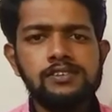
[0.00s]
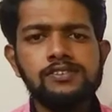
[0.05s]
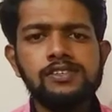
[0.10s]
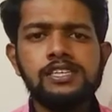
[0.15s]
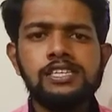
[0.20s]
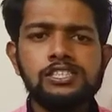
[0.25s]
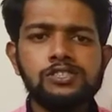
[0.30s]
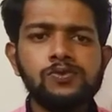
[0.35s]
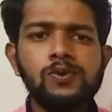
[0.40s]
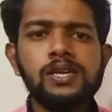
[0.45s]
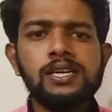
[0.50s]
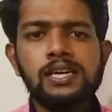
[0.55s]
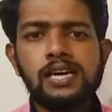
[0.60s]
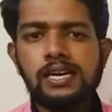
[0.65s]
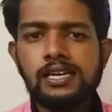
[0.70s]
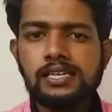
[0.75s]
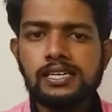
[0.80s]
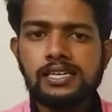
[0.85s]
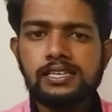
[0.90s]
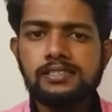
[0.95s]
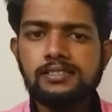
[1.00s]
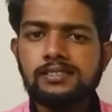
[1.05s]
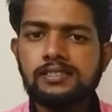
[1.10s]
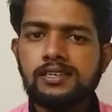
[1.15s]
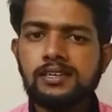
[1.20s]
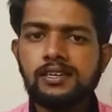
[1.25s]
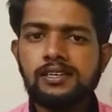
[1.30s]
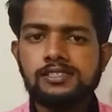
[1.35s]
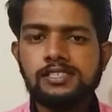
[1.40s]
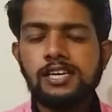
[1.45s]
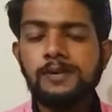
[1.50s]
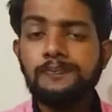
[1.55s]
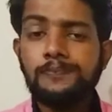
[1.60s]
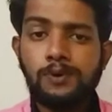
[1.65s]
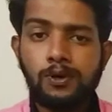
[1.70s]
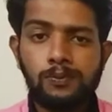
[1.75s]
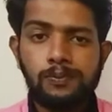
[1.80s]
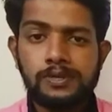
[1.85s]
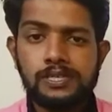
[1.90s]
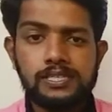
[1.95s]
each one contains a
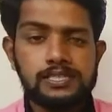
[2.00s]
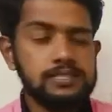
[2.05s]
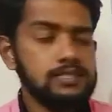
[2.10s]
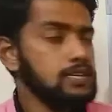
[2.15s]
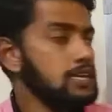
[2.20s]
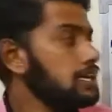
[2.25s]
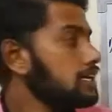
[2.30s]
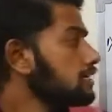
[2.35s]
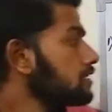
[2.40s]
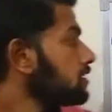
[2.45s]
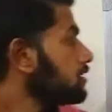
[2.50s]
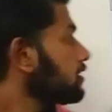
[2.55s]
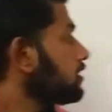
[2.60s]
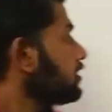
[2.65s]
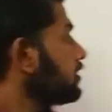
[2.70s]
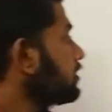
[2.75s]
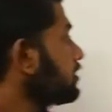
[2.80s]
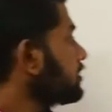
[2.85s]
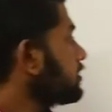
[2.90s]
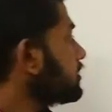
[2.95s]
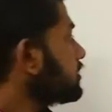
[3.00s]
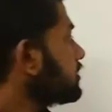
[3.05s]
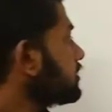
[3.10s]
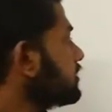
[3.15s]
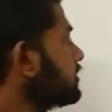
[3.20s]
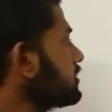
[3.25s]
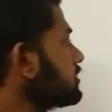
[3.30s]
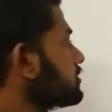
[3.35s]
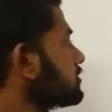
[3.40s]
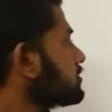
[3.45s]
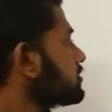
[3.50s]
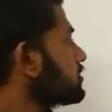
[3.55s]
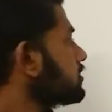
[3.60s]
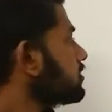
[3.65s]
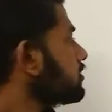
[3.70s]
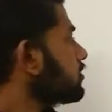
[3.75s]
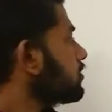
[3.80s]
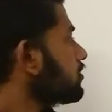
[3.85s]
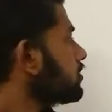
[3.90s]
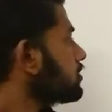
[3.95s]
sub-properties. Like this
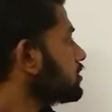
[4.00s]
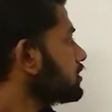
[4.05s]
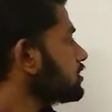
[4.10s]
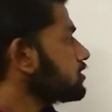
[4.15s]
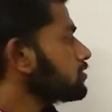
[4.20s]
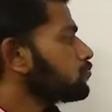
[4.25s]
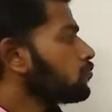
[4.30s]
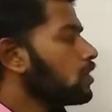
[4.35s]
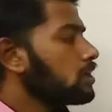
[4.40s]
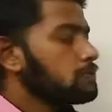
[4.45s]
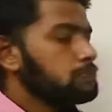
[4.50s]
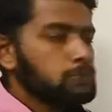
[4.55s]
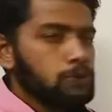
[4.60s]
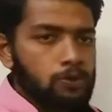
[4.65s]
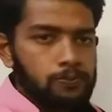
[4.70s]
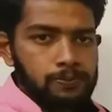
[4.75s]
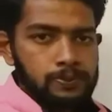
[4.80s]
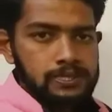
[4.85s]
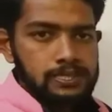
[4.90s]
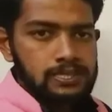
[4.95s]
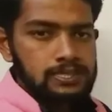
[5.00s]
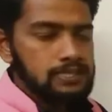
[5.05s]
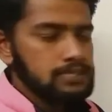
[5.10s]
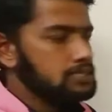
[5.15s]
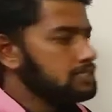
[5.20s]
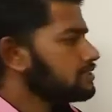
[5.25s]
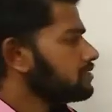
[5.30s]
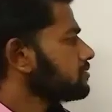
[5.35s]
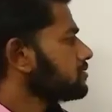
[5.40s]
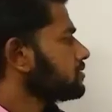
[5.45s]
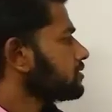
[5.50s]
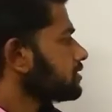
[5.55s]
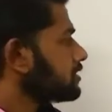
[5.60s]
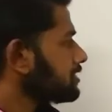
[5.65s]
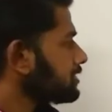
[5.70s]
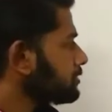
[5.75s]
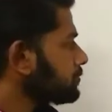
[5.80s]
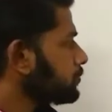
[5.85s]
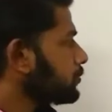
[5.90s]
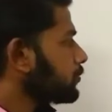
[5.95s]
is one property. This is a
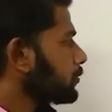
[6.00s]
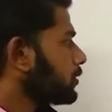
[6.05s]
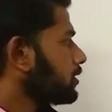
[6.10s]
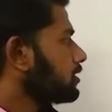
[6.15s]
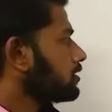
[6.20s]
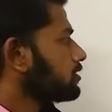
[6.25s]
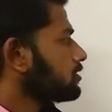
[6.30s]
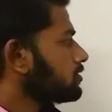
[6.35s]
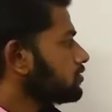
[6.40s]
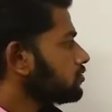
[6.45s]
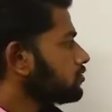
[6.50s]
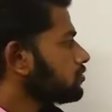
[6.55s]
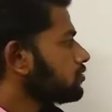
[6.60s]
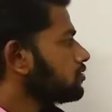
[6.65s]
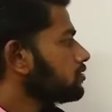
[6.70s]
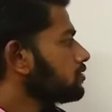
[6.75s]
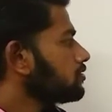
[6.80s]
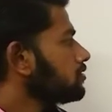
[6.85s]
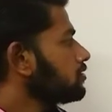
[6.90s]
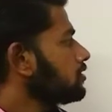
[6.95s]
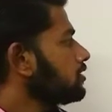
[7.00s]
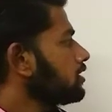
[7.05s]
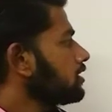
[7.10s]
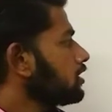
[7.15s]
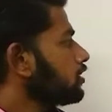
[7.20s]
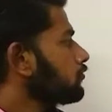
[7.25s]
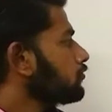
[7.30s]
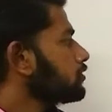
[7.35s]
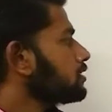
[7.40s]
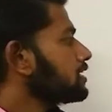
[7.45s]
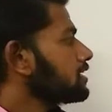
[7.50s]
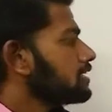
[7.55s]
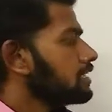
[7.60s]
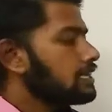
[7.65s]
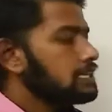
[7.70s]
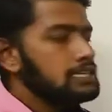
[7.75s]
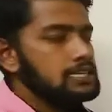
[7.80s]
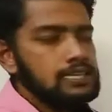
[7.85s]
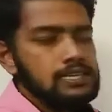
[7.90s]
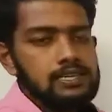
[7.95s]
reciprocal. If you take
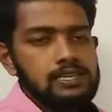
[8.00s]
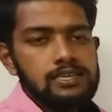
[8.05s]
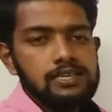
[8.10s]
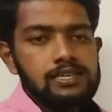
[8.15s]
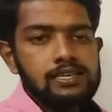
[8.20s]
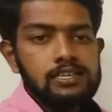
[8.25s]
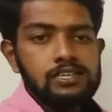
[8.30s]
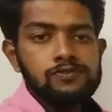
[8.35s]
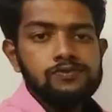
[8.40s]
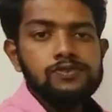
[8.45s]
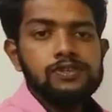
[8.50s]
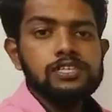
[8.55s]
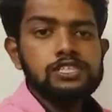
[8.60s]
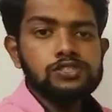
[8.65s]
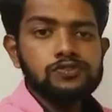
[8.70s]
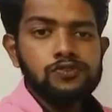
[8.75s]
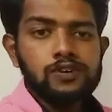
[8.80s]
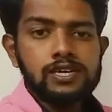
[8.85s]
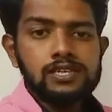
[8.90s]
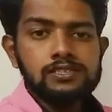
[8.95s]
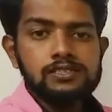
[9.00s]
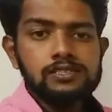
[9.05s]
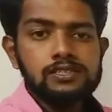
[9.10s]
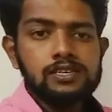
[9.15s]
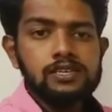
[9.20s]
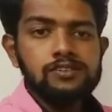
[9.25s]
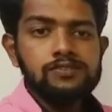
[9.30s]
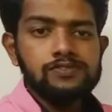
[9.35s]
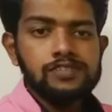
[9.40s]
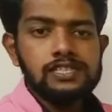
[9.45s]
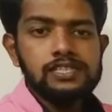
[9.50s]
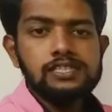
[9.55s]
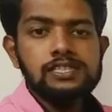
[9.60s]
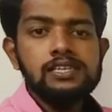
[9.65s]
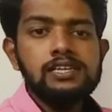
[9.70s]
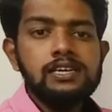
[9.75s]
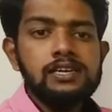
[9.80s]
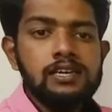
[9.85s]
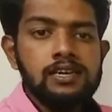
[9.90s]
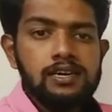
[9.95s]
any inverse function with
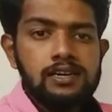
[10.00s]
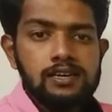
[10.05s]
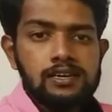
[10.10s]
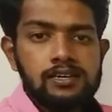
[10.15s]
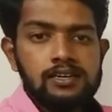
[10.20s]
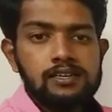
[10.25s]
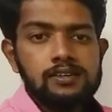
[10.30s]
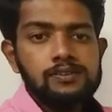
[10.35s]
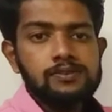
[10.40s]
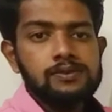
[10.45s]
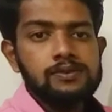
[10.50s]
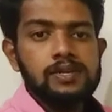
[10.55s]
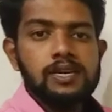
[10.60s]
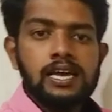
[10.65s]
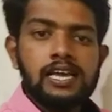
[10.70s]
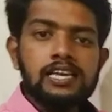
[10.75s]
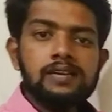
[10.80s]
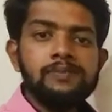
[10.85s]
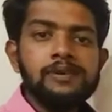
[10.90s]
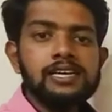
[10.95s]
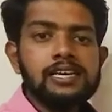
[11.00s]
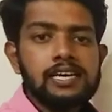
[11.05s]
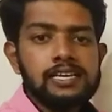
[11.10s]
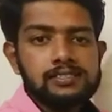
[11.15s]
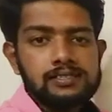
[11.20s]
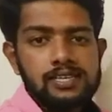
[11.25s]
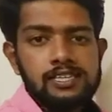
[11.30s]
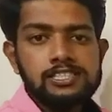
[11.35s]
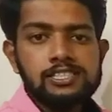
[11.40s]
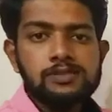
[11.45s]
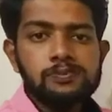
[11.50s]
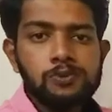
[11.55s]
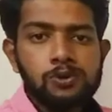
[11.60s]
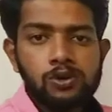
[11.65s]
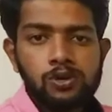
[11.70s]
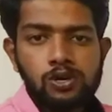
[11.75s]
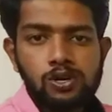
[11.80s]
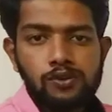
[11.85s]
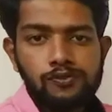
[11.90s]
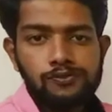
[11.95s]
the element as a
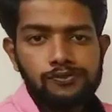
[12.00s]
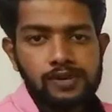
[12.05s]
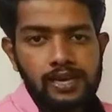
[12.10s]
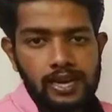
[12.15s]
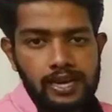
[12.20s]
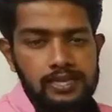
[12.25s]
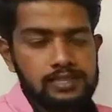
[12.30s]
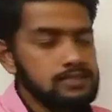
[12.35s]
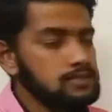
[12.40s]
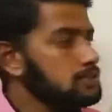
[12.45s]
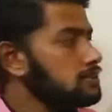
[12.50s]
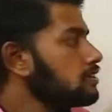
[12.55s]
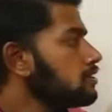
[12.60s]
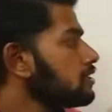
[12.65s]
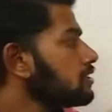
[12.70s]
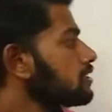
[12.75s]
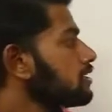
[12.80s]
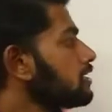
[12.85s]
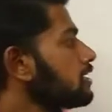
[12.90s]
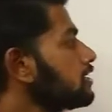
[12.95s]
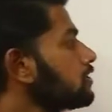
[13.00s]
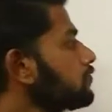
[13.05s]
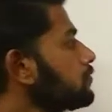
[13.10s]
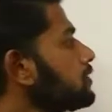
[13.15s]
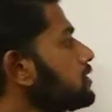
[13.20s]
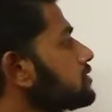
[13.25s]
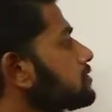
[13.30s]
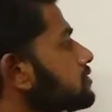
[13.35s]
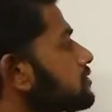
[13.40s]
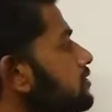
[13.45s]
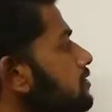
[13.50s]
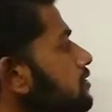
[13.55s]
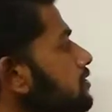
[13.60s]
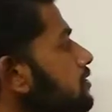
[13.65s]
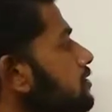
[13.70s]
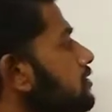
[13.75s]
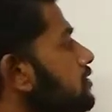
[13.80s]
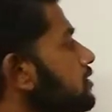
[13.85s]
reciprocal of x, then it is the